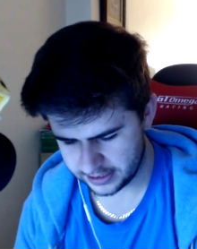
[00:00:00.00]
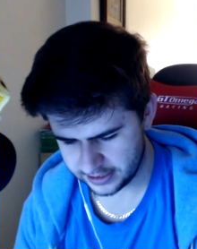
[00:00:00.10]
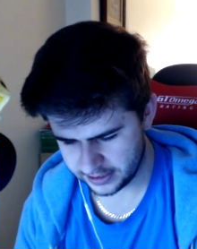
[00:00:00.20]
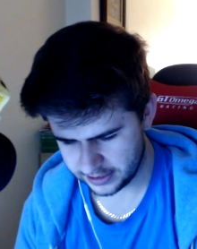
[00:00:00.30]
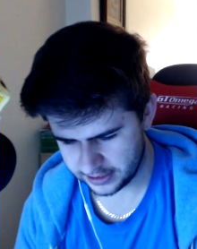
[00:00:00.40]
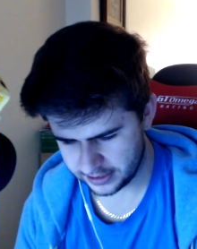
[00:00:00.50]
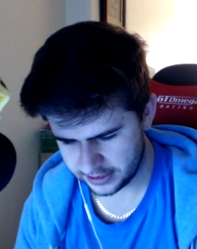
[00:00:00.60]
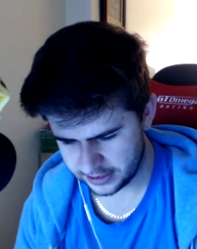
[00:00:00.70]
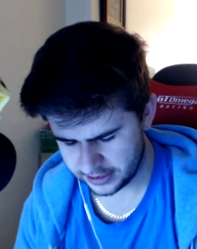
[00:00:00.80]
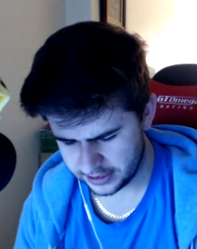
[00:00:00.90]

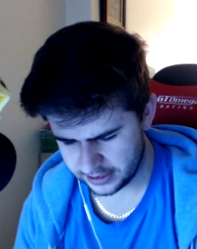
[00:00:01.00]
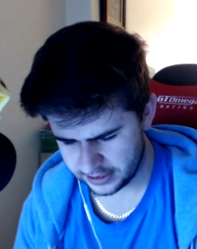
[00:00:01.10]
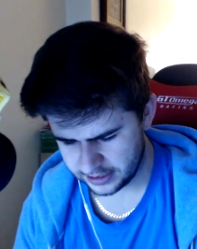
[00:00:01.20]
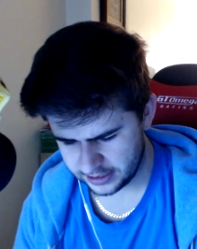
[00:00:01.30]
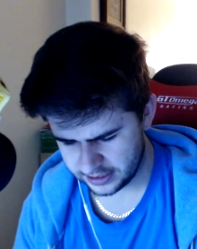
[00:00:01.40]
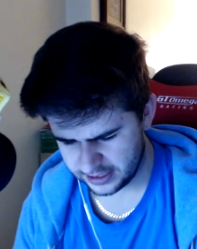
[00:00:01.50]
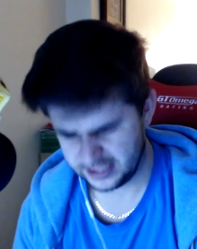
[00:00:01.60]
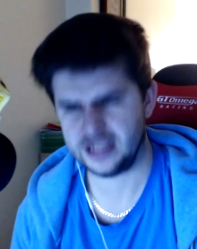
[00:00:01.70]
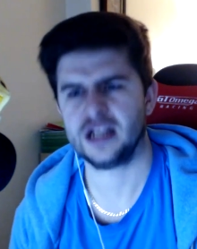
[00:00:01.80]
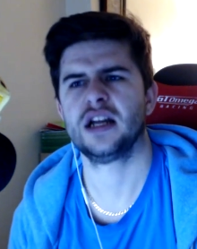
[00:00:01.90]

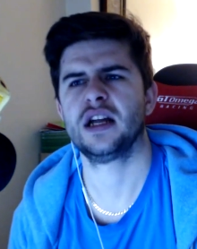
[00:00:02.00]
[no speech]